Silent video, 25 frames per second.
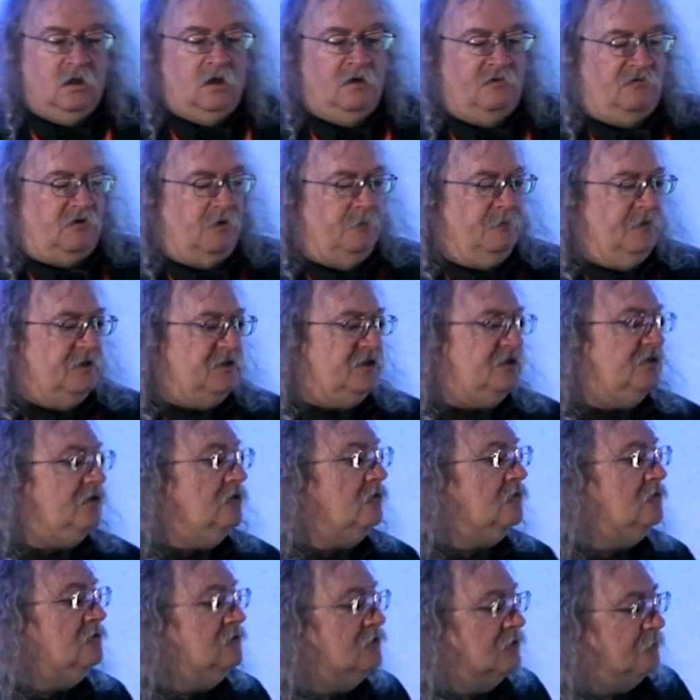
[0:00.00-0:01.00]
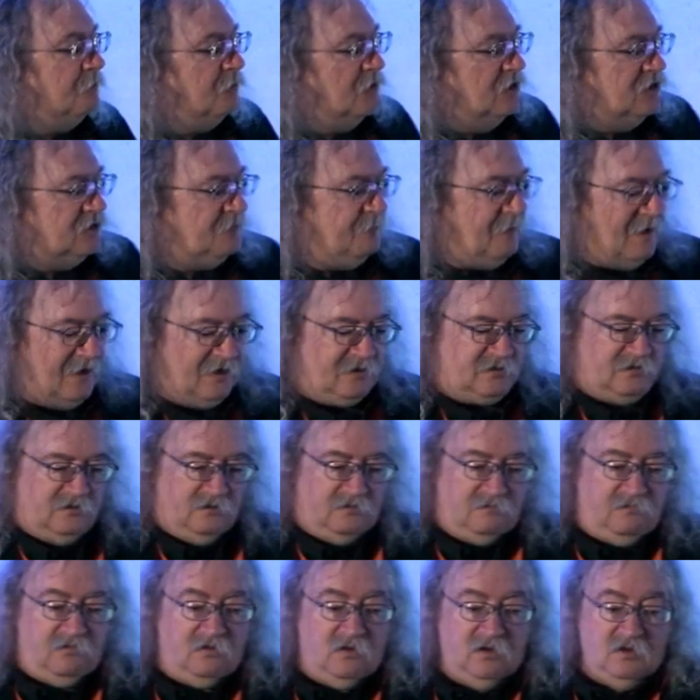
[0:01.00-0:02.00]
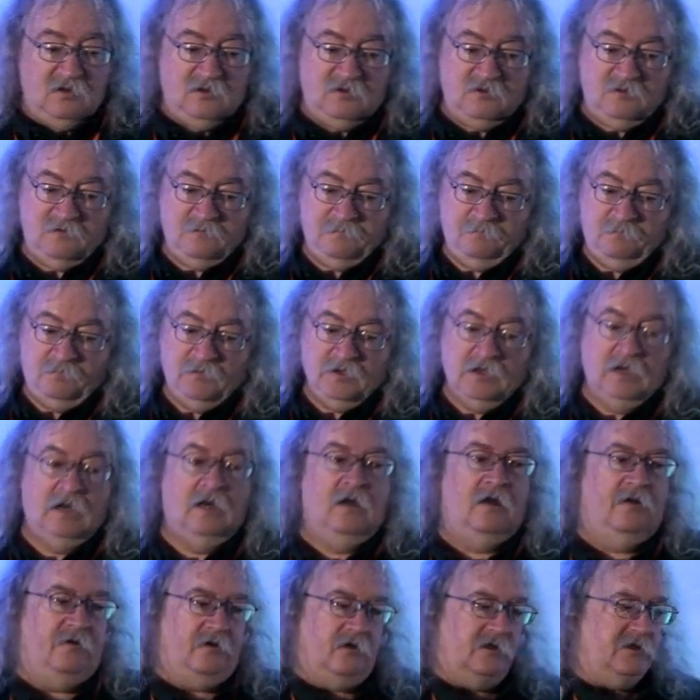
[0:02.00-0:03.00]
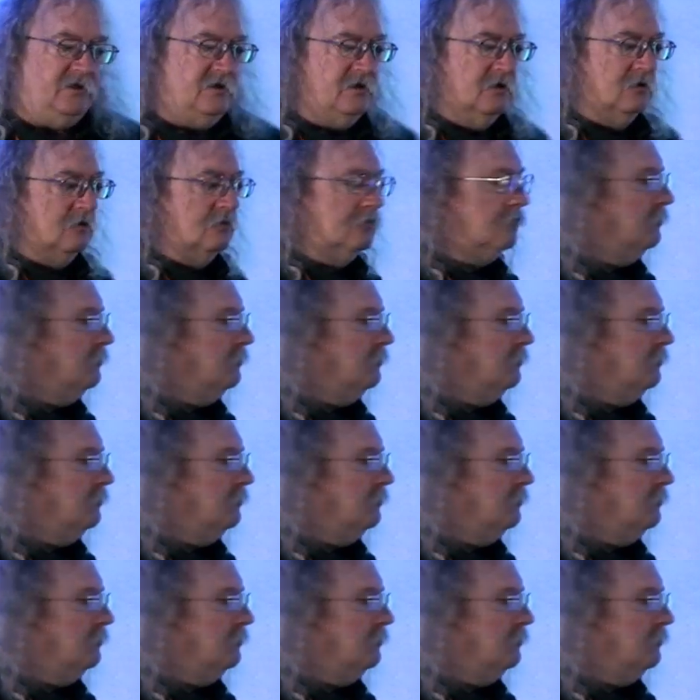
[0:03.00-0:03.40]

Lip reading: From the student's perspective, they're still